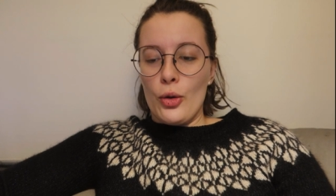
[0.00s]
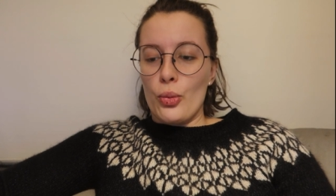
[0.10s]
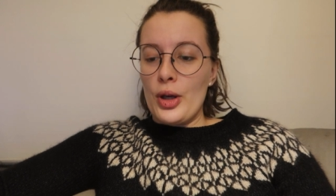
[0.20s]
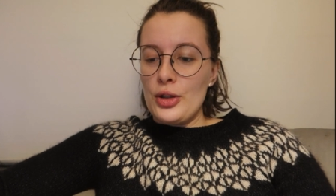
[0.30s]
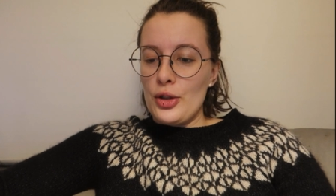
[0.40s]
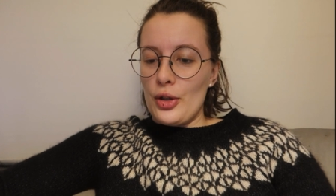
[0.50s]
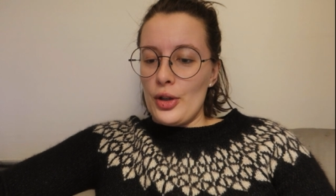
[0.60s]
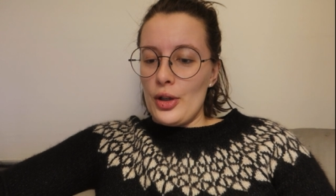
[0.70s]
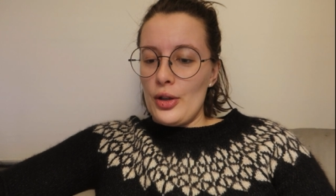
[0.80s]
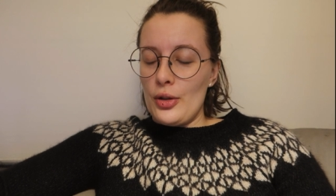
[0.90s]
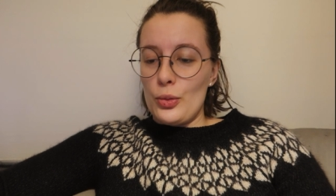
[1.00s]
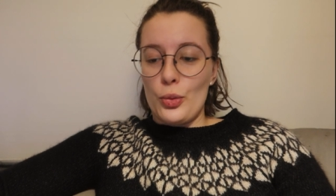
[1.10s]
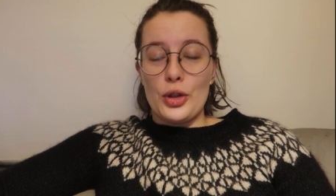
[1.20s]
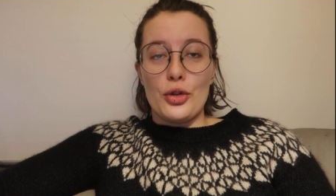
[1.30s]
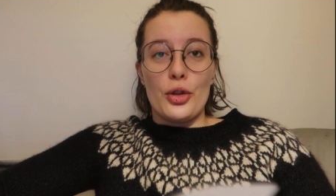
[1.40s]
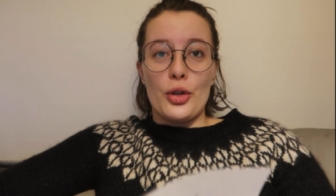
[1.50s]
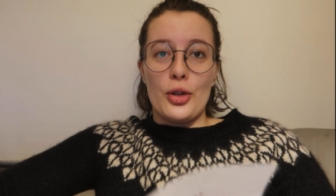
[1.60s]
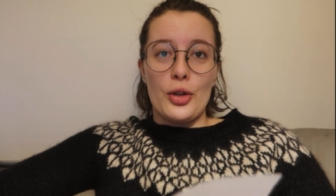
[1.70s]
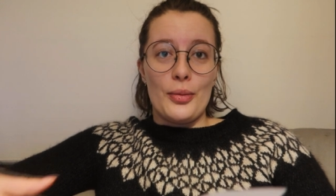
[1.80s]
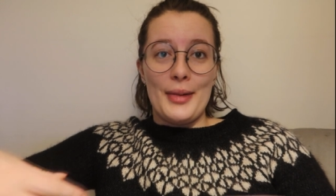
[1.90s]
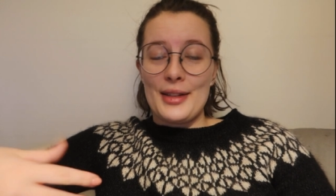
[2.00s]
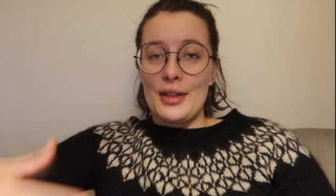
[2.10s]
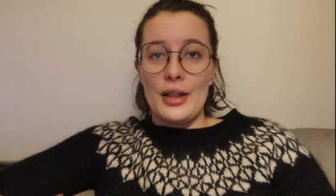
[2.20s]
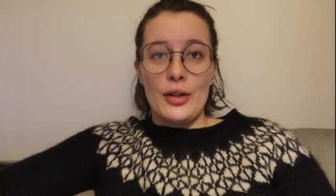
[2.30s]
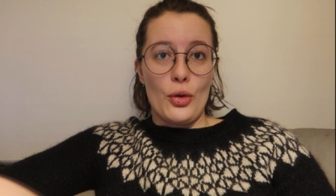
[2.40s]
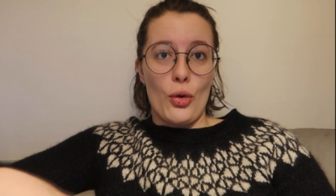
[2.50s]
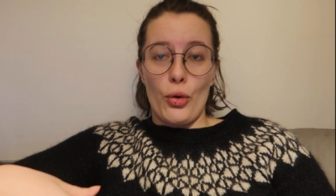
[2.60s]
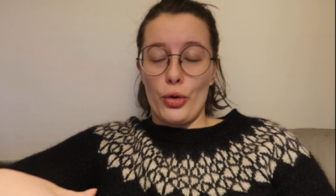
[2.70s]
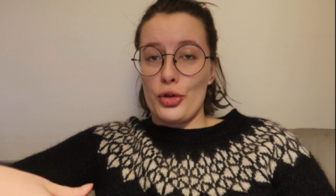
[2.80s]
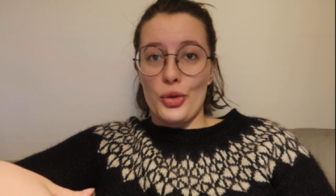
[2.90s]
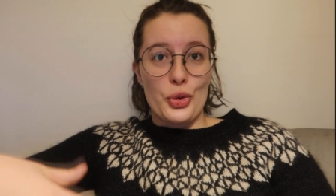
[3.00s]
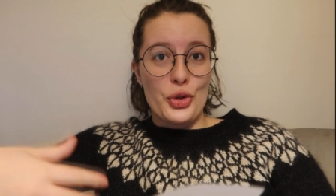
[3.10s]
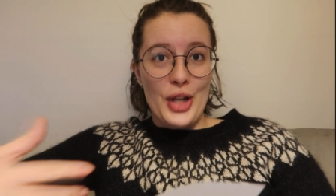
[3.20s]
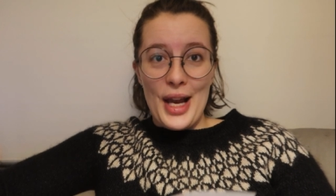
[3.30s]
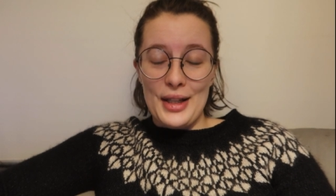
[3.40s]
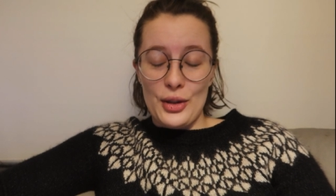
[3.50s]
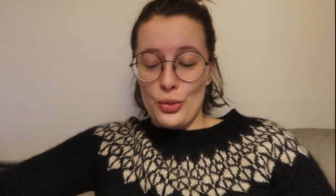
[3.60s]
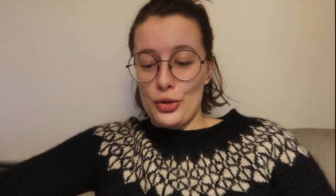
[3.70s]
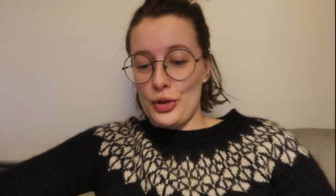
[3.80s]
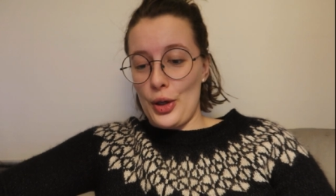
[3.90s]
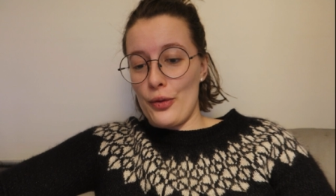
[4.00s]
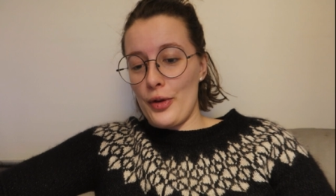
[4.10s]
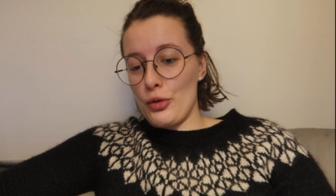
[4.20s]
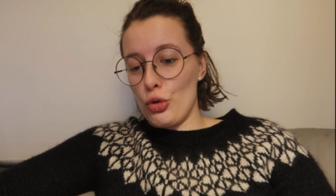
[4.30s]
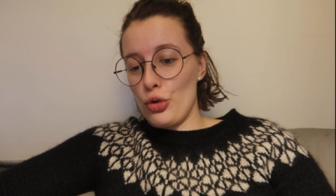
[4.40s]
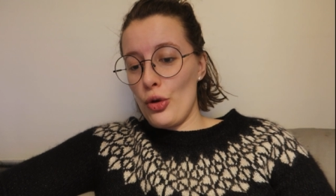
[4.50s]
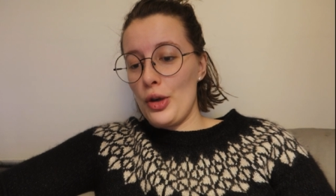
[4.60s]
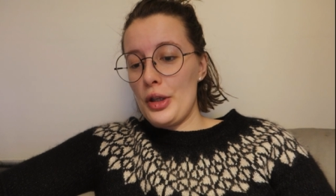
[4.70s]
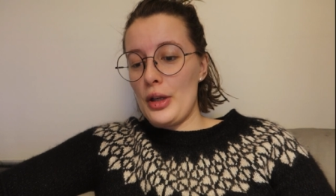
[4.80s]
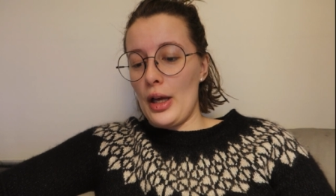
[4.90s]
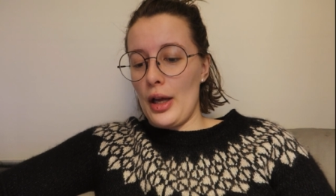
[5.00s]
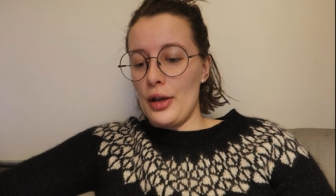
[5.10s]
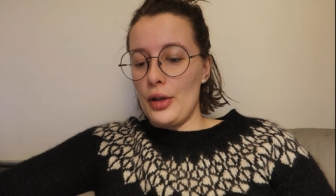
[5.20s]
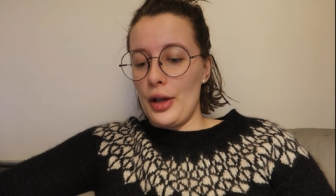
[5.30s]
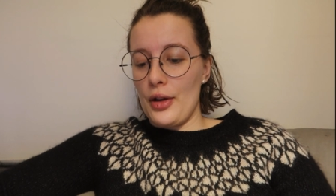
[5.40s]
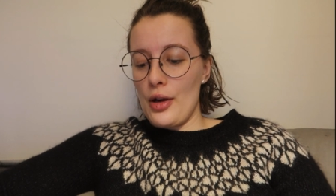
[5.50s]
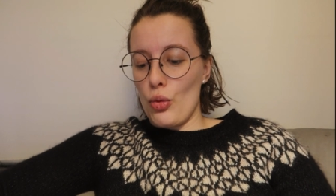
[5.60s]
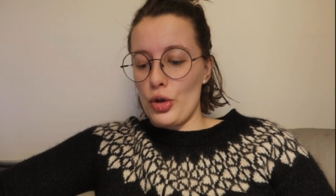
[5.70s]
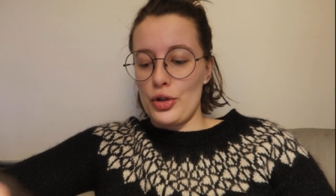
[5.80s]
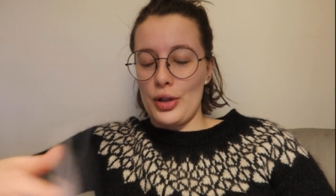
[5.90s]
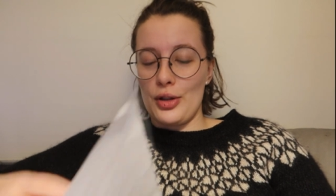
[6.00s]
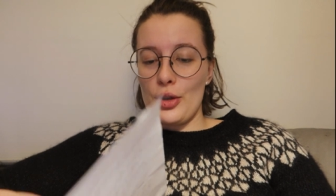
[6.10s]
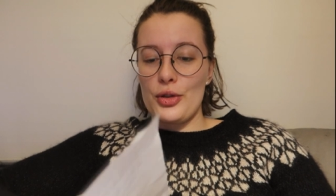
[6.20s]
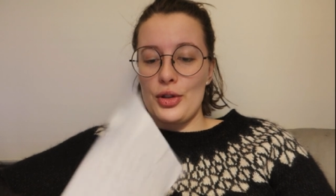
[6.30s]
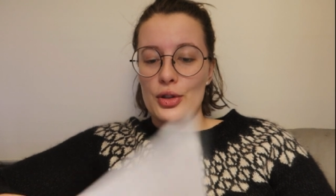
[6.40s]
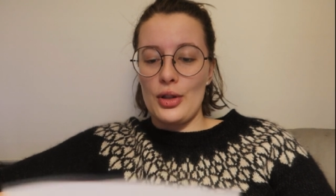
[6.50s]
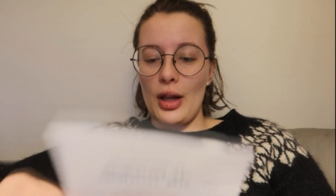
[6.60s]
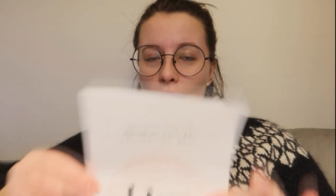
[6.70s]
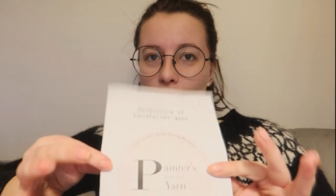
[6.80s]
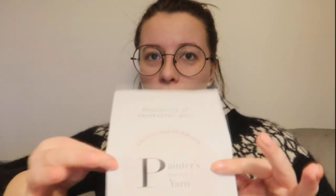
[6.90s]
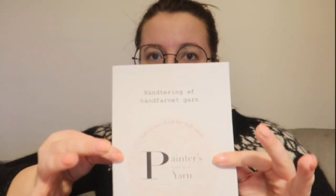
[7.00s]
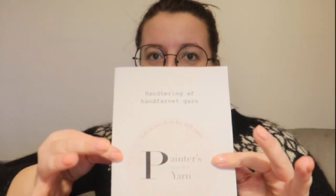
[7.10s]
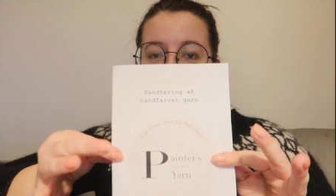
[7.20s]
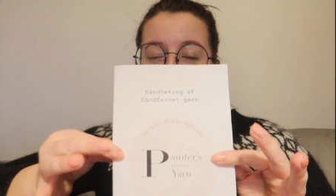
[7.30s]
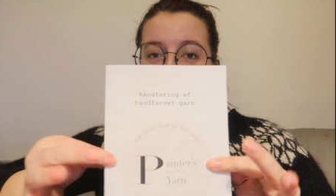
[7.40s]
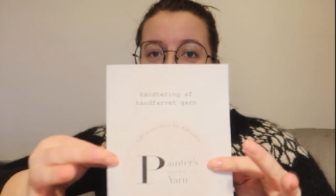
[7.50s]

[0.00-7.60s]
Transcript: Uh, when you're when you're knitting or crocheting, whatever you're doing, and and then washing, there's like a